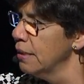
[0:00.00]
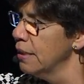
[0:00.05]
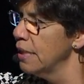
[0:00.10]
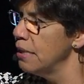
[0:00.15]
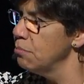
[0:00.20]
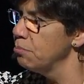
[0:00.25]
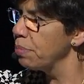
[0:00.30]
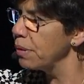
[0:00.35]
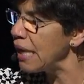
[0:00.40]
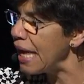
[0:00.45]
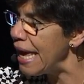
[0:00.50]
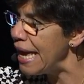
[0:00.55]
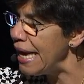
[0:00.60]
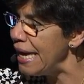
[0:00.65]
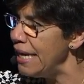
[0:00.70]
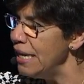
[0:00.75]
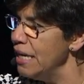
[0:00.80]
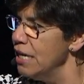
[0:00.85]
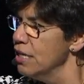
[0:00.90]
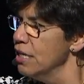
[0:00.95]
and
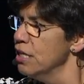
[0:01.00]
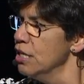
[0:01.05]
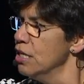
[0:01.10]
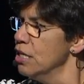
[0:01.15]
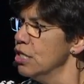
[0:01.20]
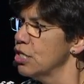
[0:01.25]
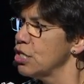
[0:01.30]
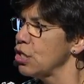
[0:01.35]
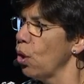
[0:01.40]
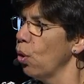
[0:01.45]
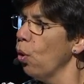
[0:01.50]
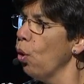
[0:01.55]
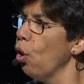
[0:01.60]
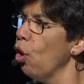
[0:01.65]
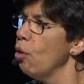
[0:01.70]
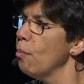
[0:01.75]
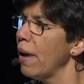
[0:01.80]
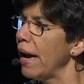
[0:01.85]
play. So all